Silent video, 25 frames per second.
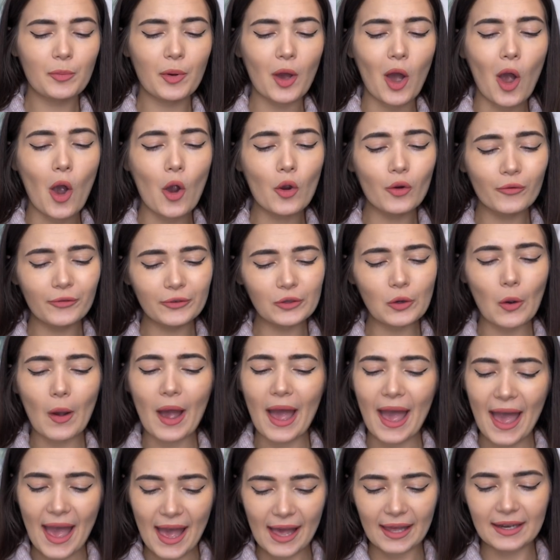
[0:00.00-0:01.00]
put over your
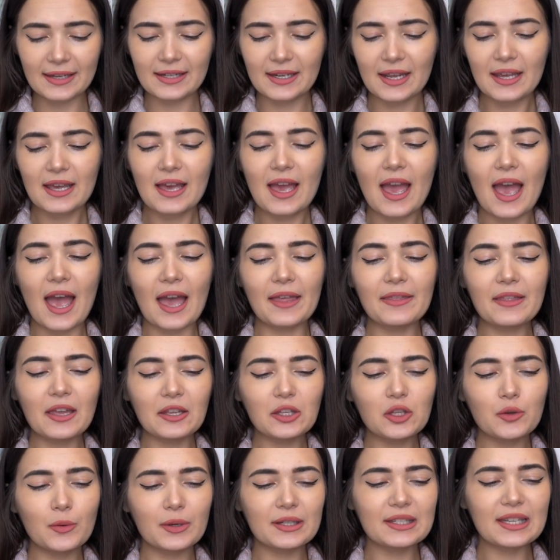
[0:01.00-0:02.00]
head, and
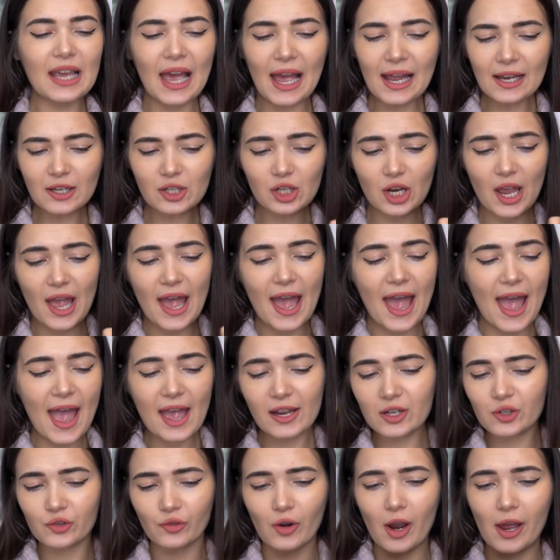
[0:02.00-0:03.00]
then you attach a
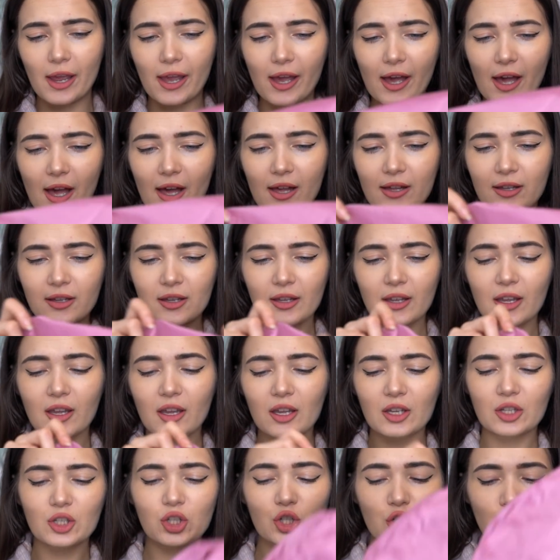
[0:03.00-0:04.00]
hair dryer
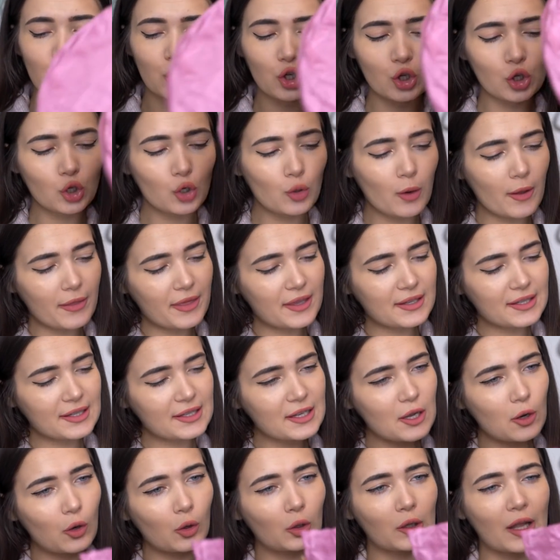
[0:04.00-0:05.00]
to this
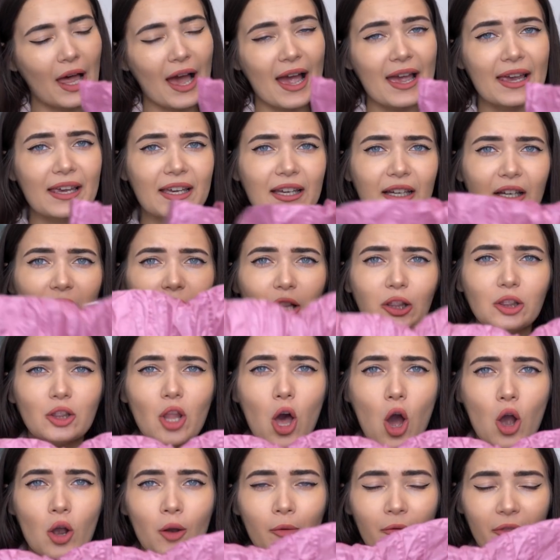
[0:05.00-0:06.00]
little, like,
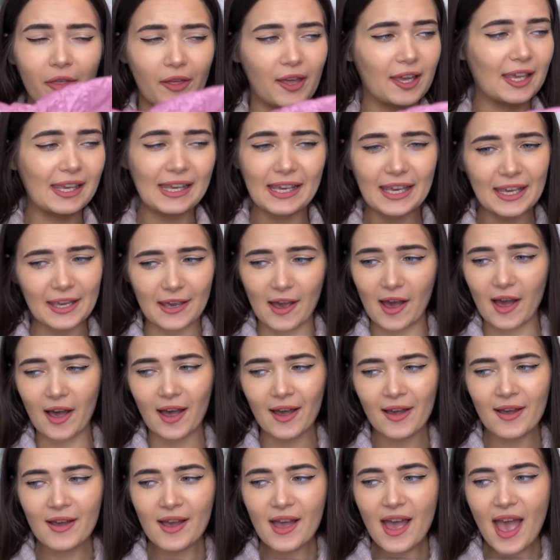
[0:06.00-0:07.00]
long thing
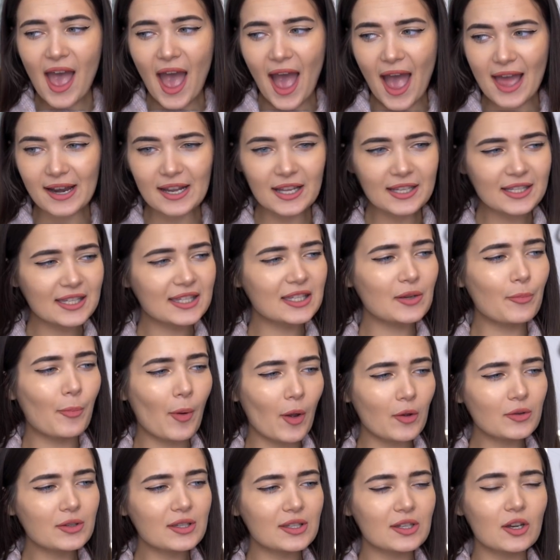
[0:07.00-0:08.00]
here, and it's
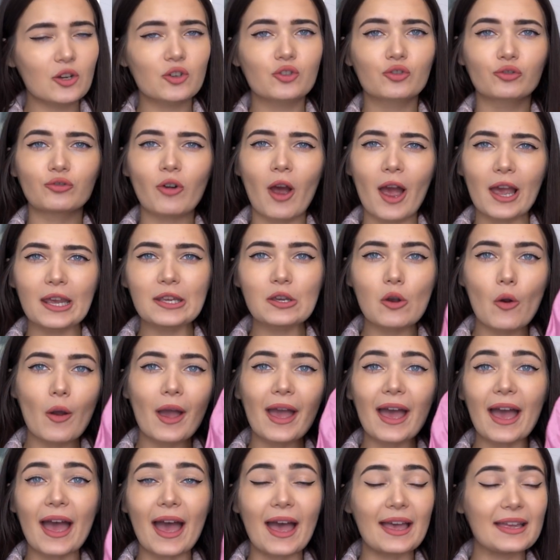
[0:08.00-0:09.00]
supposed to dry your
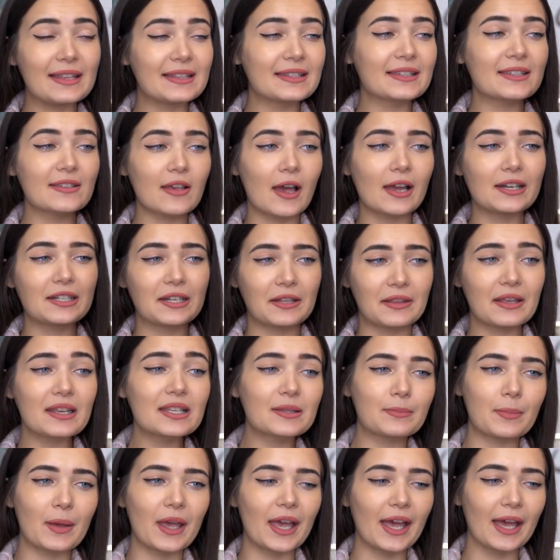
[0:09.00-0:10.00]
hair inside of
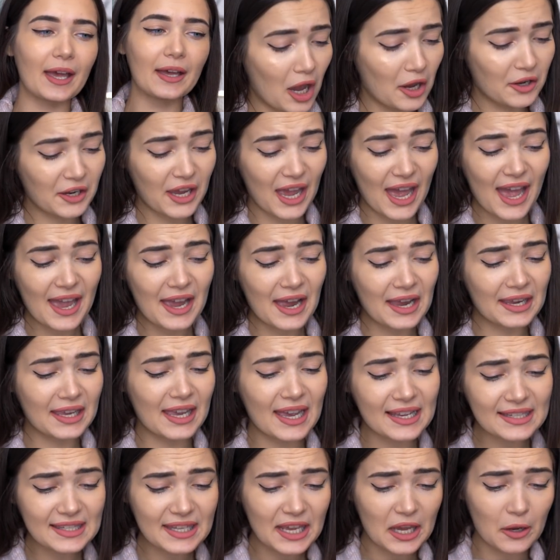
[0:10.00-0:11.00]
this bit. Okay, I
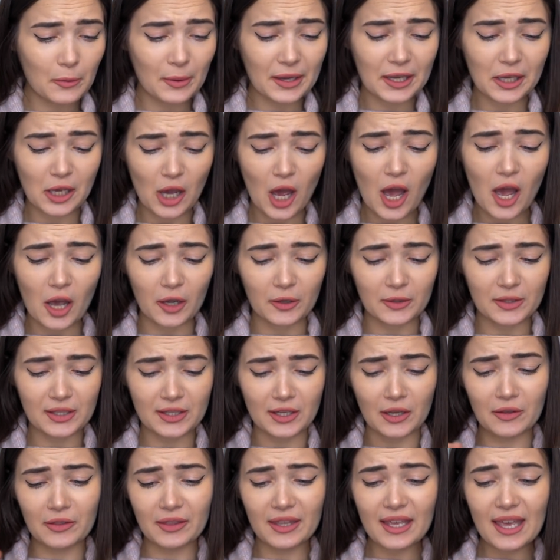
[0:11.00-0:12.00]
guess here we go.
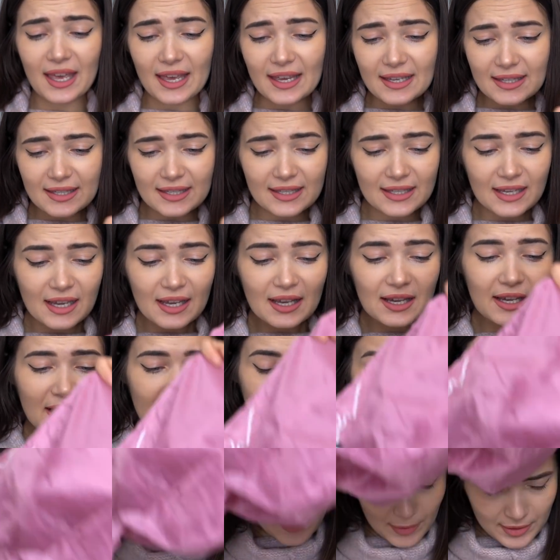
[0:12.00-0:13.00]
So this
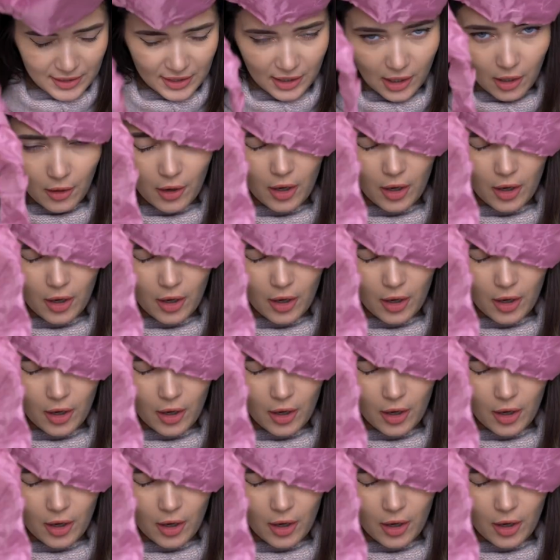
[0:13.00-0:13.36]
is supposed to go